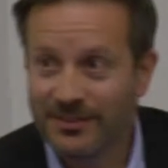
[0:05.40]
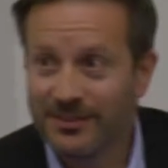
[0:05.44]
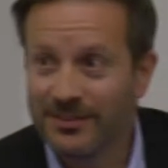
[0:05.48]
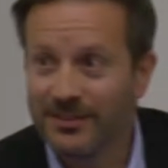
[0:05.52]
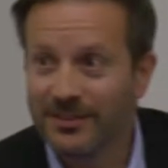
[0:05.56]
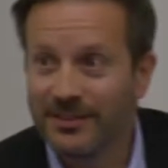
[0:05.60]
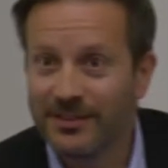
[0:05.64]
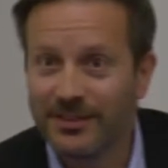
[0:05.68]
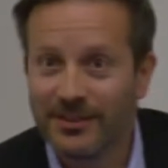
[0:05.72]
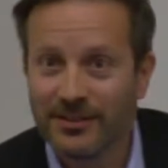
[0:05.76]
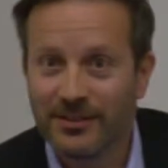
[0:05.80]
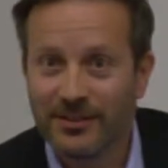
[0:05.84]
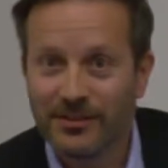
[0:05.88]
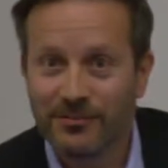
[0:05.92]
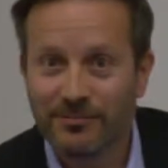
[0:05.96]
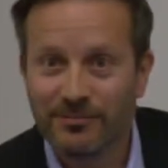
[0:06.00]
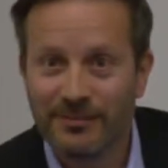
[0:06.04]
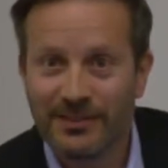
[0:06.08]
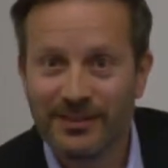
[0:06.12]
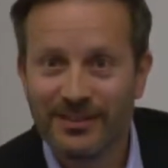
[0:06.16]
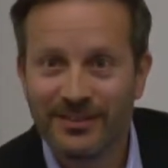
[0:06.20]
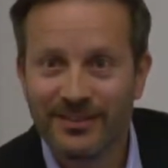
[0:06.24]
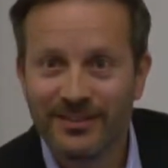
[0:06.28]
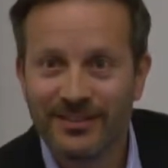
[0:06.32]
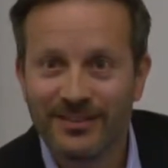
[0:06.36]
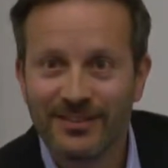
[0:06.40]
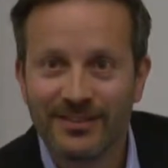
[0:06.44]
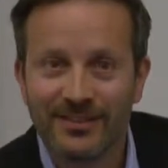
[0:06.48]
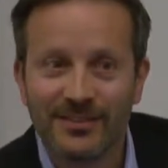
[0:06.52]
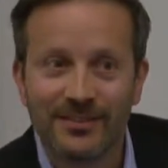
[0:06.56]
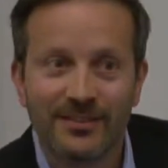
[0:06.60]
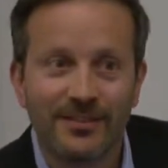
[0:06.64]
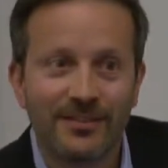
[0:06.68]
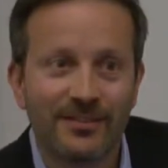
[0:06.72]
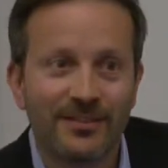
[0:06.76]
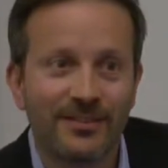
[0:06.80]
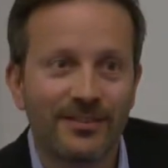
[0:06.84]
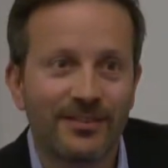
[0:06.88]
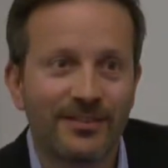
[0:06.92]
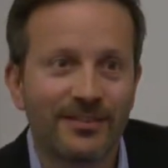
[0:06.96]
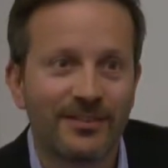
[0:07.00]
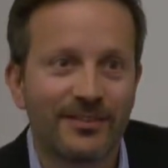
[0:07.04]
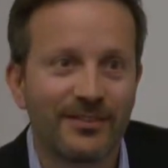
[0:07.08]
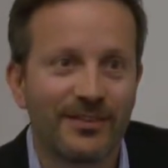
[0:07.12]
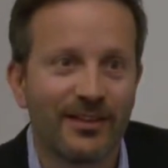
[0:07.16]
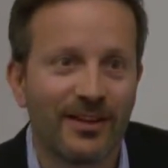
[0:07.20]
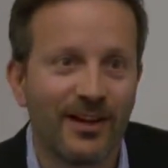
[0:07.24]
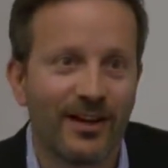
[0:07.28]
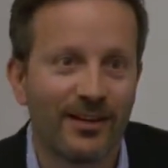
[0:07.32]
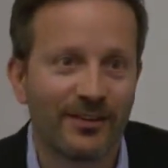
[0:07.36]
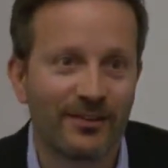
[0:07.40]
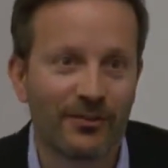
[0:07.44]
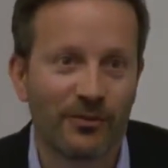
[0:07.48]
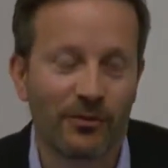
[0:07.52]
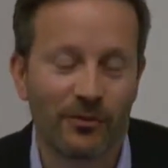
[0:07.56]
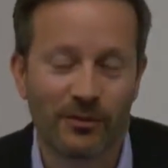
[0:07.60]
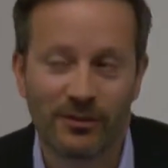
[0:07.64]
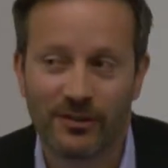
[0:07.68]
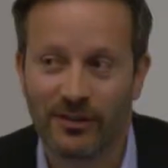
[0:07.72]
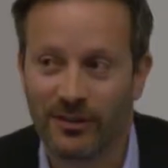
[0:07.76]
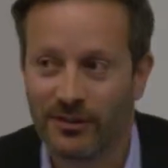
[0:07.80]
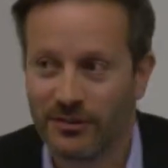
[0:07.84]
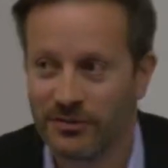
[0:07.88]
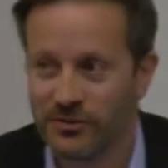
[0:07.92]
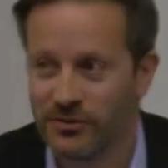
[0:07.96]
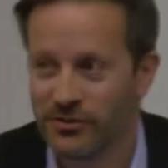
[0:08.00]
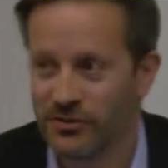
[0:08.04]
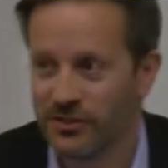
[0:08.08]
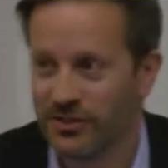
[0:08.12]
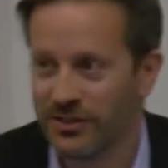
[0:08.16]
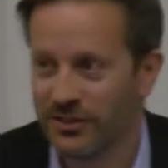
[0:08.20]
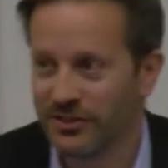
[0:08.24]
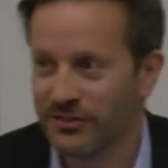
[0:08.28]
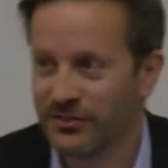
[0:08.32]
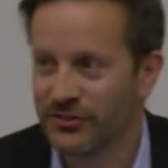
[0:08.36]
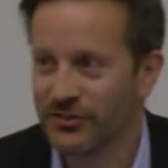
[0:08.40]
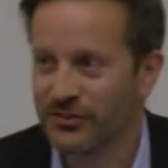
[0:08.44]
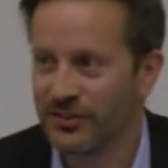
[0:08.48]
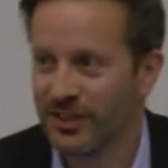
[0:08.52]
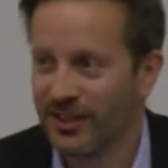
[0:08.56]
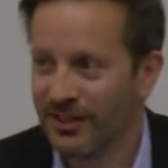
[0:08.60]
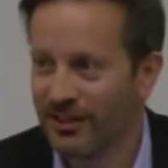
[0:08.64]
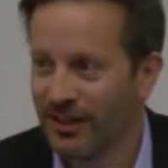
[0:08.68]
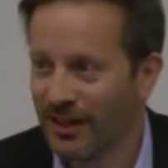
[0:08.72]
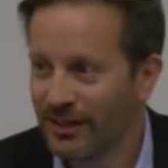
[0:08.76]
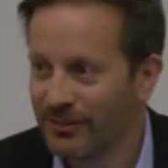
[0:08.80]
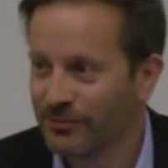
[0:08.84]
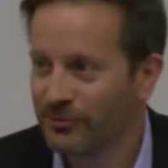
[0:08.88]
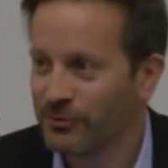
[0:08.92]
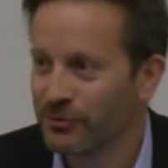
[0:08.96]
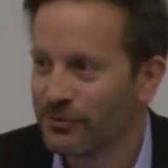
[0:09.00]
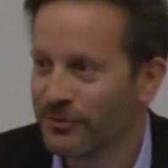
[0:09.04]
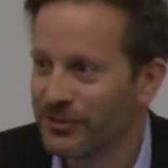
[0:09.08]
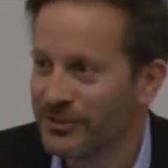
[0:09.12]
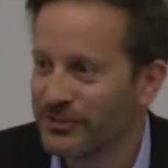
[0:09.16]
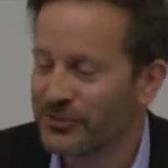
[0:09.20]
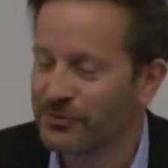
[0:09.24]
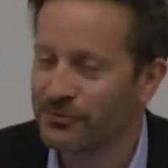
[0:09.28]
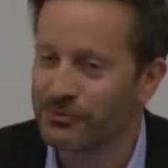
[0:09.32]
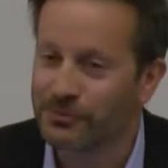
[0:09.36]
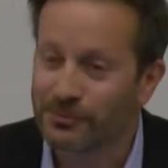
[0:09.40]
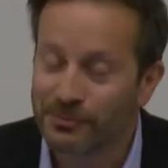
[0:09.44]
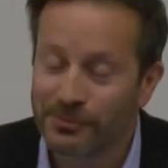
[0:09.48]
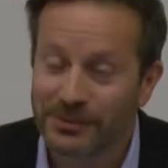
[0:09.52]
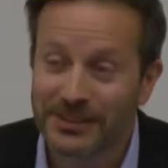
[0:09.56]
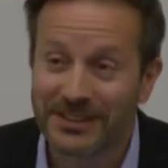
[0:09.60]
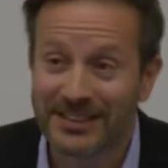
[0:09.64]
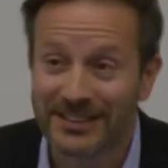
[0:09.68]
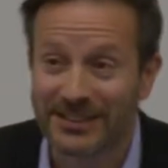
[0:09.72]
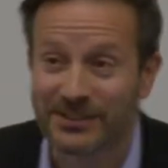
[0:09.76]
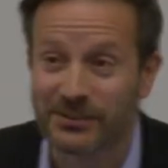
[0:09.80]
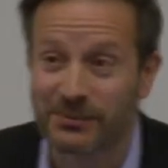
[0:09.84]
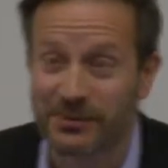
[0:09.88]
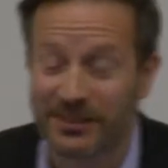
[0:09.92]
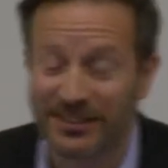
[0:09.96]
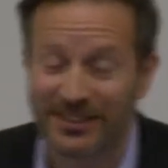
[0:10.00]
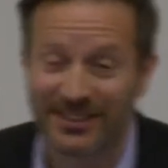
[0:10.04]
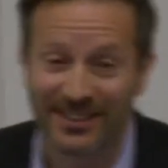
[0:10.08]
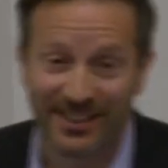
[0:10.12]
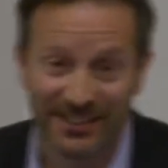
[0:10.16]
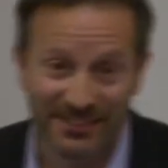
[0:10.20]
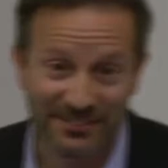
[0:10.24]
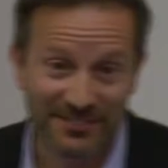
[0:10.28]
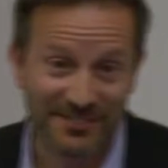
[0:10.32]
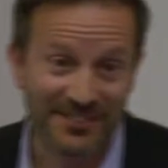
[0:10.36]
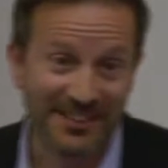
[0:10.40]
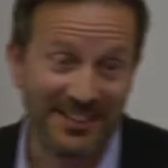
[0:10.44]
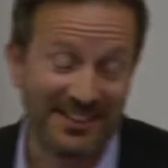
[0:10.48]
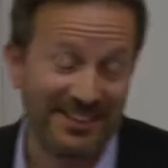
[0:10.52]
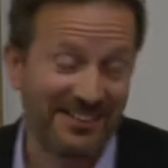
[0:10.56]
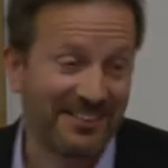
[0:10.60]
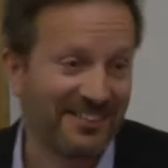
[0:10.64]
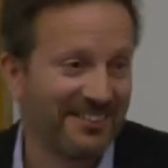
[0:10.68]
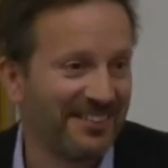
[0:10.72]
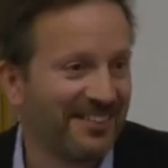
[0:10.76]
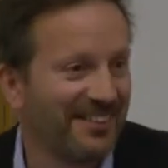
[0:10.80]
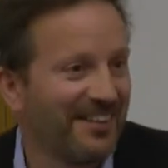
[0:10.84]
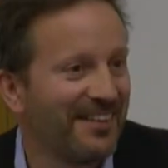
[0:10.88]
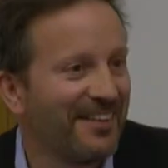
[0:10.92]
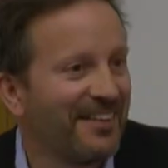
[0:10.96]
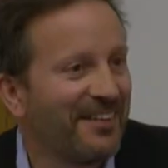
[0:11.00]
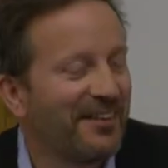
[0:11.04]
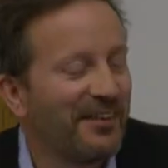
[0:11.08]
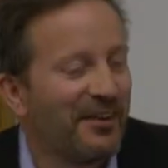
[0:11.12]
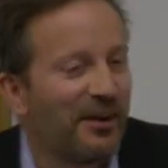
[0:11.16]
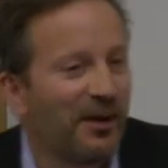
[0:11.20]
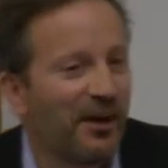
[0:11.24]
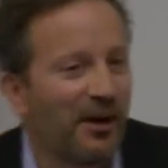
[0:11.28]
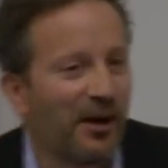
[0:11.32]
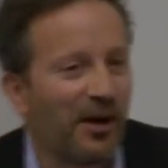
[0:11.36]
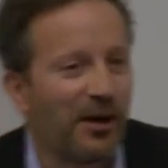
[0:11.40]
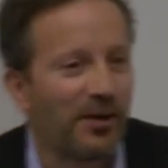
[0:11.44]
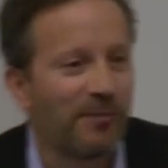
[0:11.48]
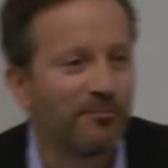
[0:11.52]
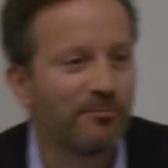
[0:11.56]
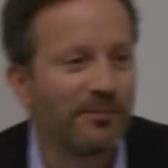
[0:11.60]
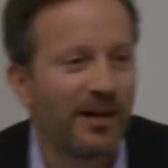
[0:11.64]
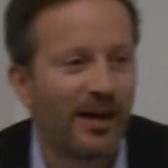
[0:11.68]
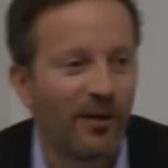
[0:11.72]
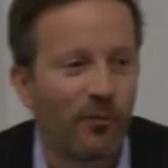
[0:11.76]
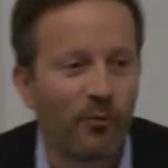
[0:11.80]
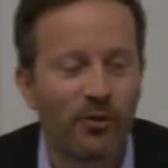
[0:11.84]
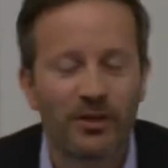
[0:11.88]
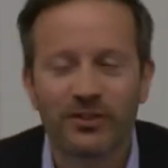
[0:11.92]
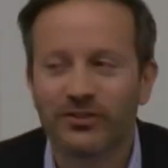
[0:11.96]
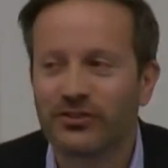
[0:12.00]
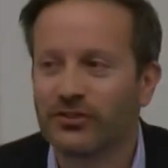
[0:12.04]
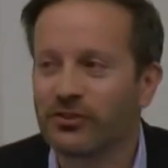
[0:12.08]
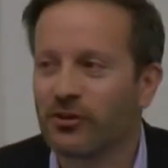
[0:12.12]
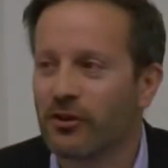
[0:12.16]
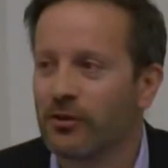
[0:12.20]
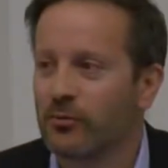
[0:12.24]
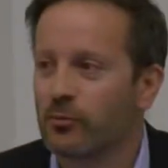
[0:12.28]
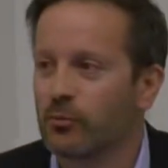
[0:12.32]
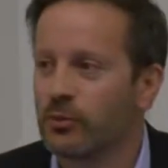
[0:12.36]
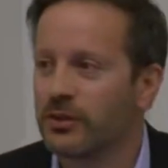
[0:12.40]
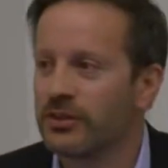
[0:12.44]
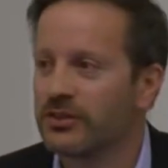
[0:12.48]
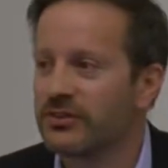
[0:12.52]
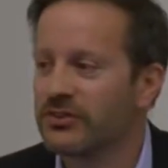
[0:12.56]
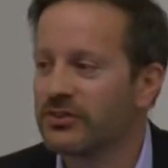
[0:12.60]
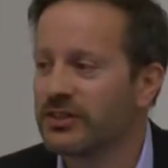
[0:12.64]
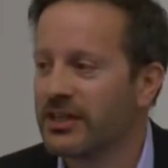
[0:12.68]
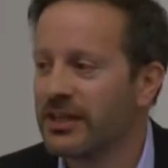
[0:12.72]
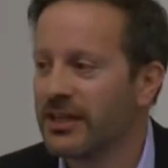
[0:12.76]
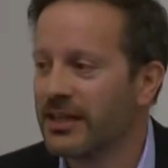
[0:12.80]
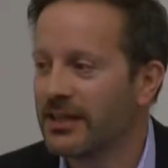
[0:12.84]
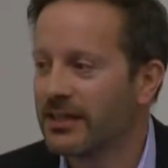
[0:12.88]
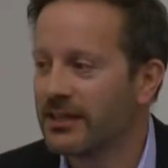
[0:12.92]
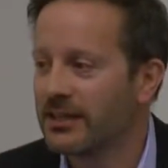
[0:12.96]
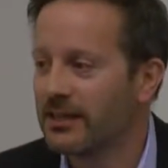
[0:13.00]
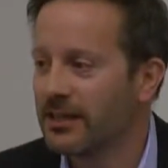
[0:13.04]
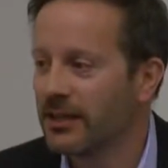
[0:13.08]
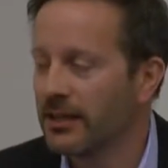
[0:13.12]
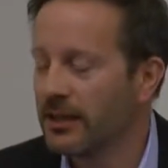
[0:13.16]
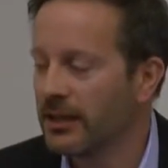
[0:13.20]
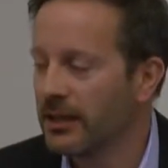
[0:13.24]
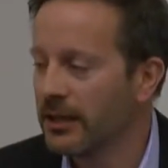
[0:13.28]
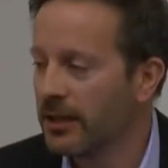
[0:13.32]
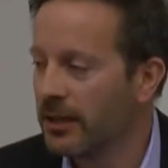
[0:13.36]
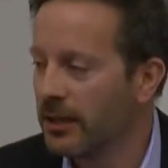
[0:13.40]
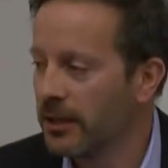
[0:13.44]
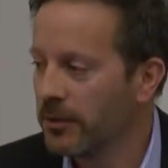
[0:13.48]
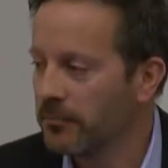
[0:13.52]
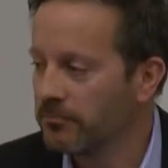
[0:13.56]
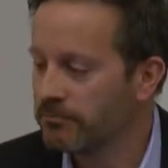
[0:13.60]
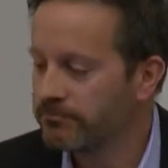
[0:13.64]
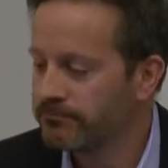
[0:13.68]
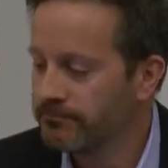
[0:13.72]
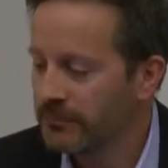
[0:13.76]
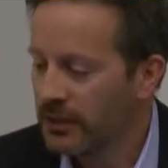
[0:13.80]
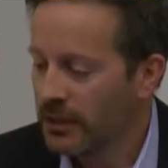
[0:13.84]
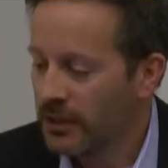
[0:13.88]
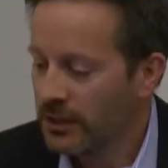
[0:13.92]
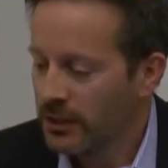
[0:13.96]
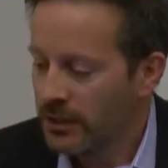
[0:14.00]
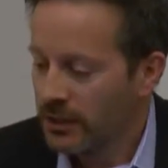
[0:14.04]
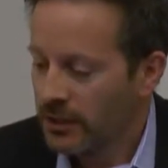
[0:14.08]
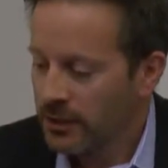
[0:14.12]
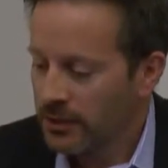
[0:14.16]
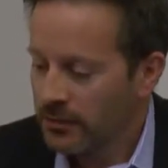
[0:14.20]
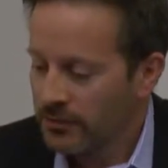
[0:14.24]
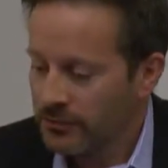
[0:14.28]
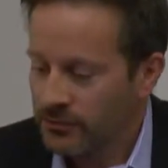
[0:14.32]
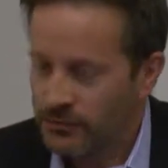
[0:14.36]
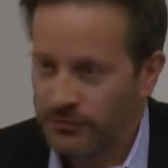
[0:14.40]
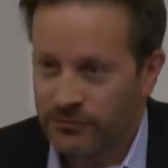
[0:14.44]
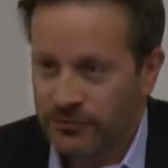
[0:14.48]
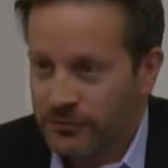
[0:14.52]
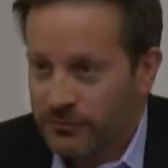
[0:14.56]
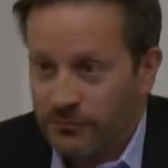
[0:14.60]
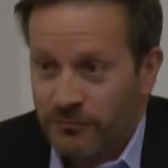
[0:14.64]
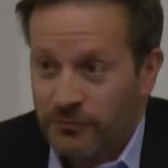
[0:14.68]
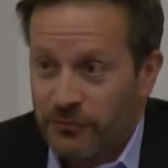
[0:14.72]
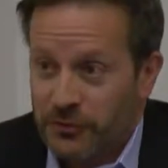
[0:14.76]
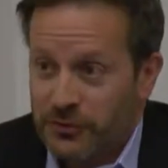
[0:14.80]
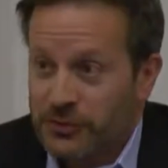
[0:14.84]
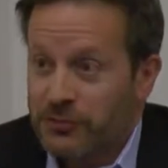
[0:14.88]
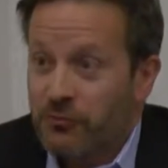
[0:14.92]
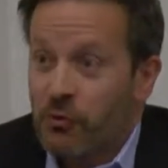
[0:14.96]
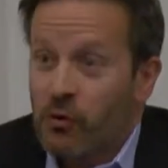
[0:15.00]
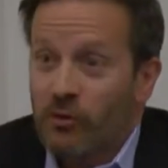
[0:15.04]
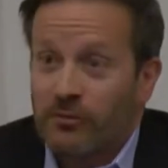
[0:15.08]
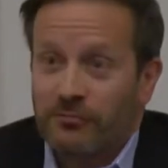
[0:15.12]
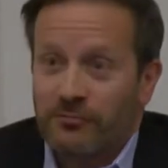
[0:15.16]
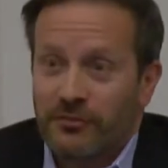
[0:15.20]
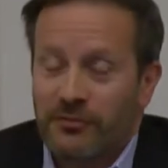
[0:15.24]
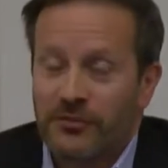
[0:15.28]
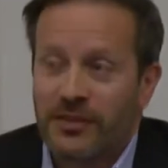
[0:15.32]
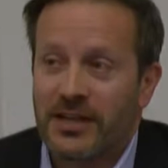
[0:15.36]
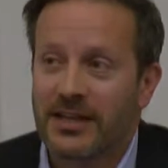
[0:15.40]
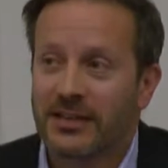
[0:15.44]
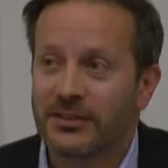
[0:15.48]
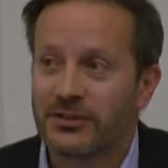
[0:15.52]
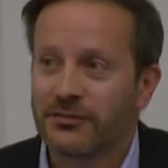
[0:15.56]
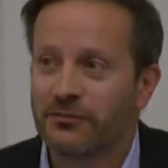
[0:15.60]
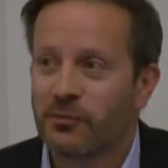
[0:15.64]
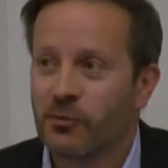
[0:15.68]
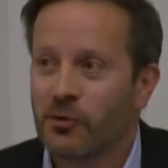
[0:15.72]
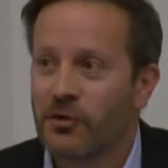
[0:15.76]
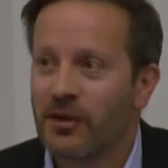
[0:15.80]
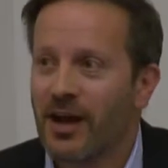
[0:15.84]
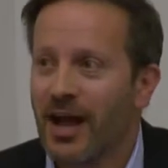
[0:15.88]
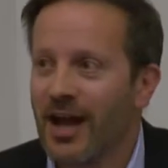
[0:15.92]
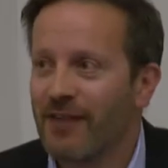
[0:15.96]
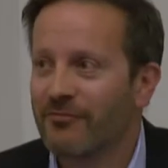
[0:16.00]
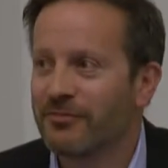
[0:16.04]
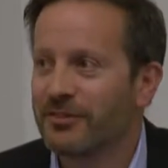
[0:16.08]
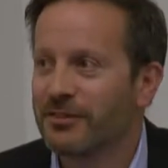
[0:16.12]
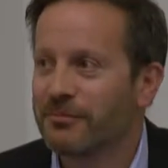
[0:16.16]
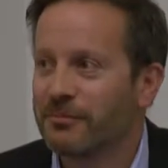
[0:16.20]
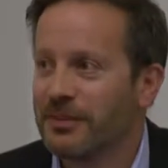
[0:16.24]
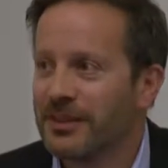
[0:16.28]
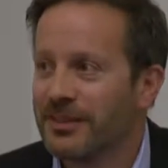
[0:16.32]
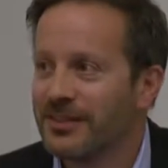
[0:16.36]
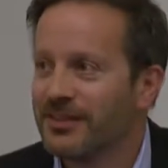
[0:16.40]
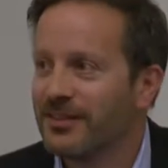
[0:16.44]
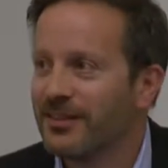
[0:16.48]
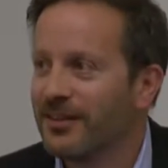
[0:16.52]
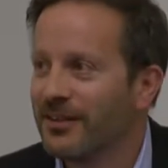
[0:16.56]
I know lunch is... I'll do this really quick, I think. I want to start with saying, just first of all, thanks for having me.